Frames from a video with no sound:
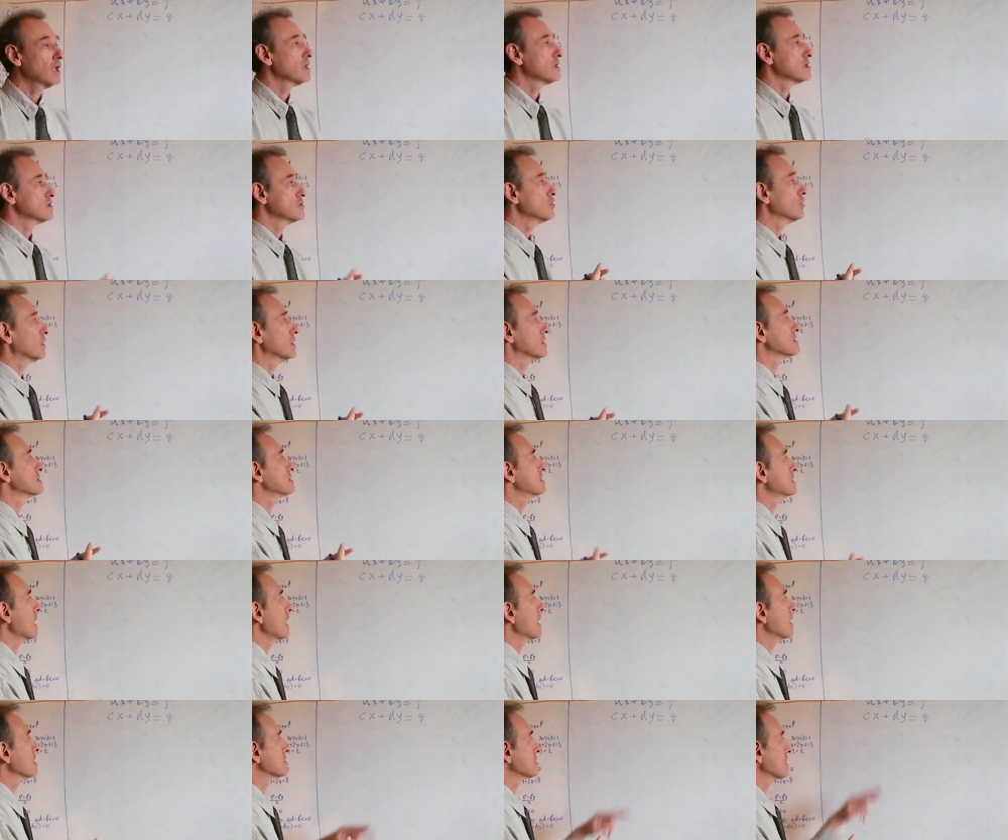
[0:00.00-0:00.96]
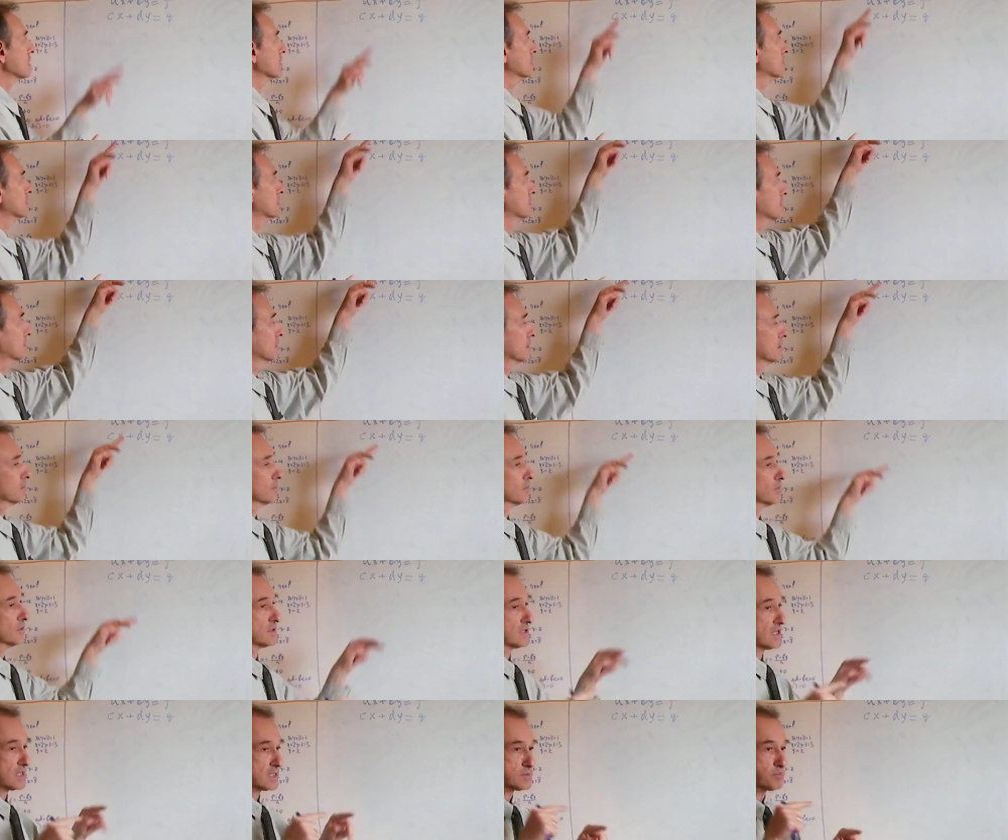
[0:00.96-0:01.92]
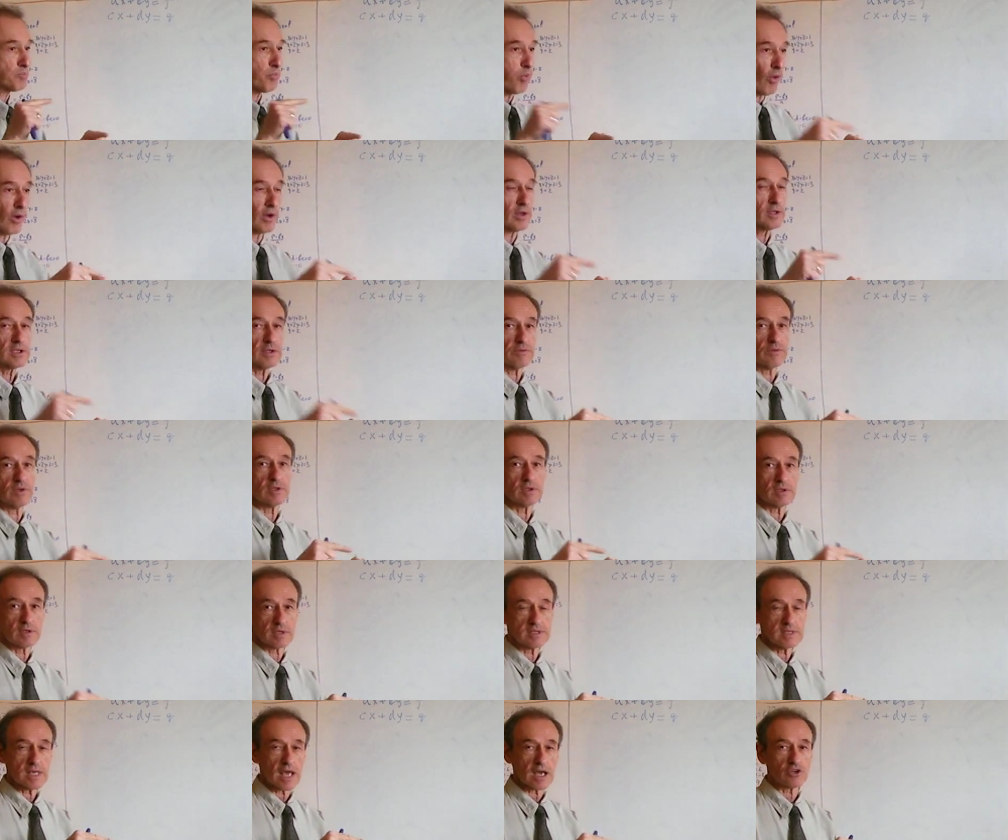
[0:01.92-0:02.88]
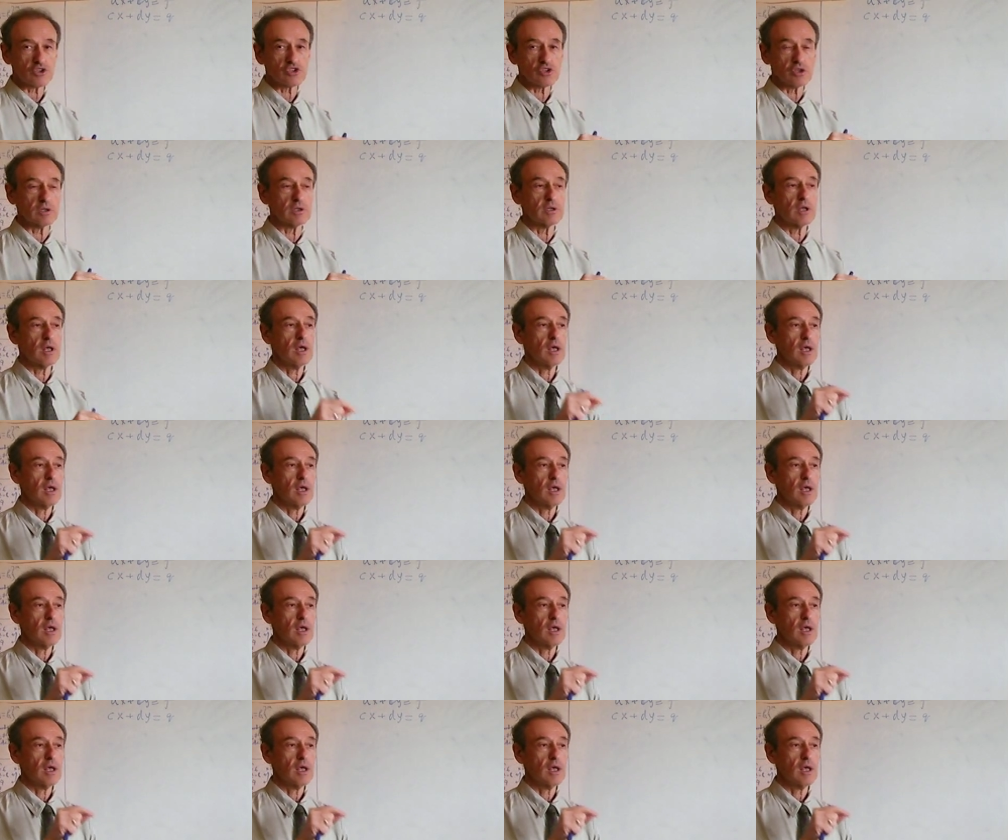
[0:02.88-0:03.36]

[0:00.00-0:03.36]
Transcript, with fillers: you can say that the, this point of intersection